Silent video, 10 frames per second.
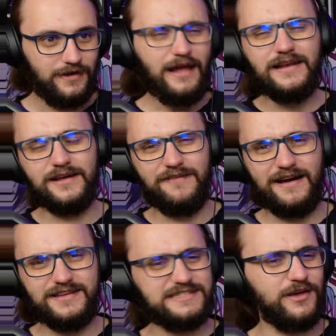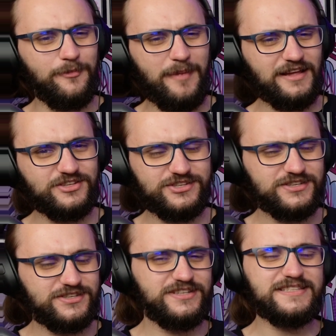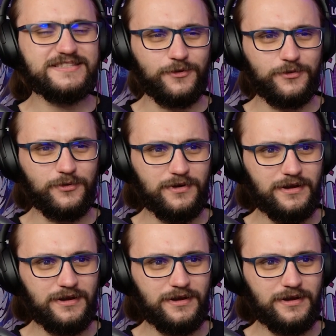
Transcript: love Aki so much. She's so cool.